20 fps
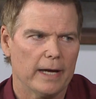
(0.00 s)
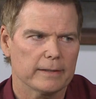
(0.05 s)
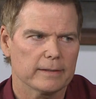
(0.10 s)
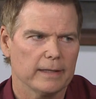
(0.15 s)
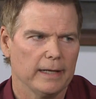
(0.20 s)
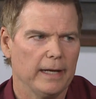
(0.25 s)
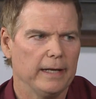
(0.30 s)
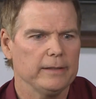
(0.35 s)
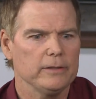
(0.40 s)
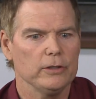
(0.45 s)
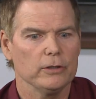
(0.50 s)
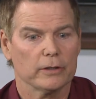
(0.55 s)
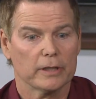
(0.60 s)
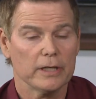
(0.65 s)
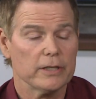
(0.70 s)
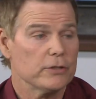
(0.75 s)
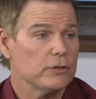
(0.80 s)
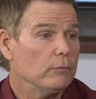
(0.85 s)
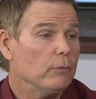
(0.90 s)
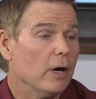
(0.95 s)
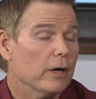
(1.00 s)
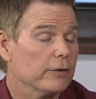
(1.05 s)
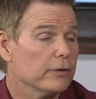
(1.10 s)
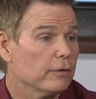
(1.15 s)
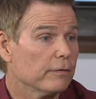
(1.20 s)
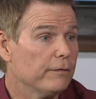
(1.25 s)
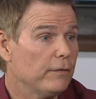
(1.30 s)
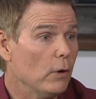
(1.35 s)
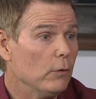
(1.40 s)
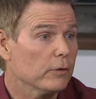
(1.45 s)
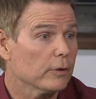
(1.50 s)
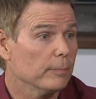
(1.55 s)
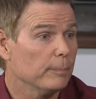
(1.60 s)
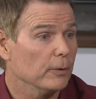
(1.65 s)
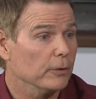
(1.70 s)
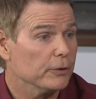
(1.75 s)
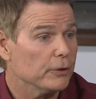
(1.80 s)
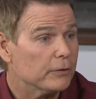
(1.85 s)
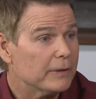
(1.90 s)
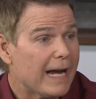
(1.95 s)
that, and because you, you, are, you're
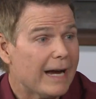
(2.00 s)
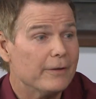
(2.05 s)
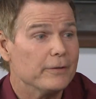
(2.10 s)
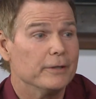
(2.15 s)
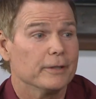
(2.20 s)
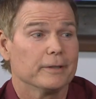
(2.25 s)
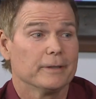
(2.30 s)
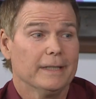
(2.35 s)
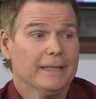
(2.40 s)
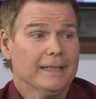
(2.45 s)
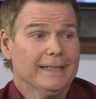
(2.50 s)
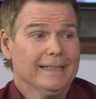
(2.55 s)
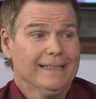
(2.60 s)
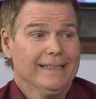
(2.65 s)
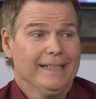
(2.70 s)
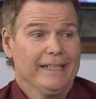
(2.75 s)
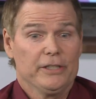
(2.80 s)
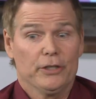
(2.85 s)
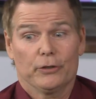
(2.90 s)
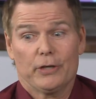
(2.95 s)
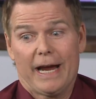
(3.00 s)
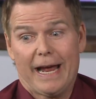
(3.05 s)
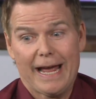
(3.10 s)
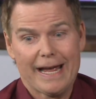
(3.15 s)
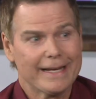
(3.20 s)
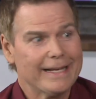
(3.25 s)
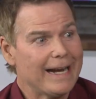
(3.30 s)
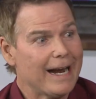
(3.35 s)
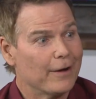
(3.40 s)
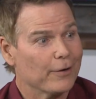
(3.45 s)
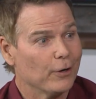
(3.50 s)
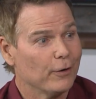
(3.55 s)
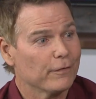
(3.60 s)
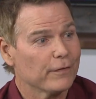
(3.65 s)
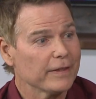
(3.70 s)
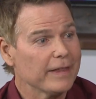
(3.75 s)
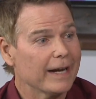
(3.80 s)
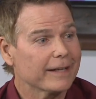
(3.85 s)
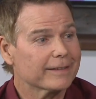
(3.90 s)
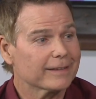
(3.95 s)
vulnerable. You're now you're you're hanging out
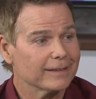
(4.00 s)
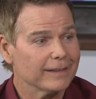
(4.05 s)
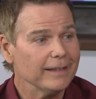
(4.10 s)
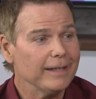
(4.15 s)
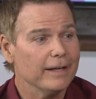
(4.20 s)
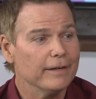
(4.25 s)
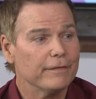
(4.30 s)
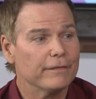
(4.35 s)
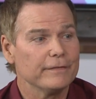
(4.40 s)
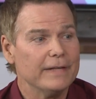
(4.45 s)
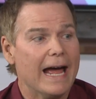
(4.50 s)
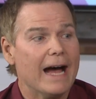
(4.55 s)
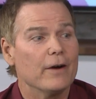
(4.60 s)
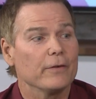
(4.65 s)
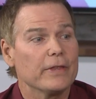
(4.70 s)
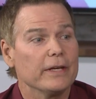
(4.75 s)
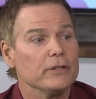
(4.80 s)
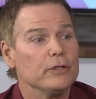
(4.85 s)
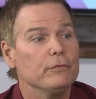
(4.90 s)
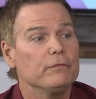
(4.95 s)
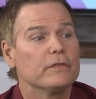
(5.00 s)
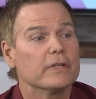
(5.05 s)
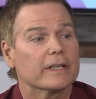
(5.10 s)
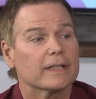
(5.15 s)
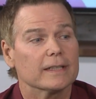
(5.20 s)
over that cliff right. now that you've